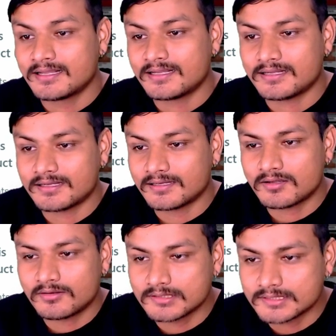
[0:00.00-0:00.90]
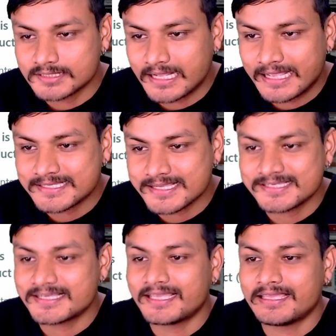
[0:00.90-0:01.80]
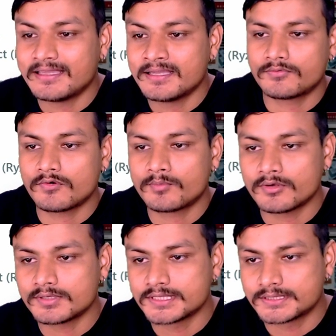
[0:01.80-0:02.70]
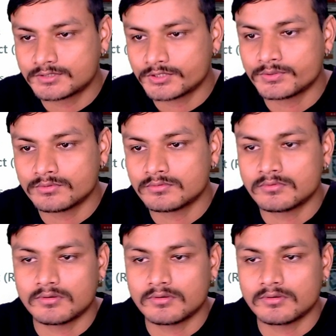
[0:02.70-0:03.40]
uh, called SSE 4.2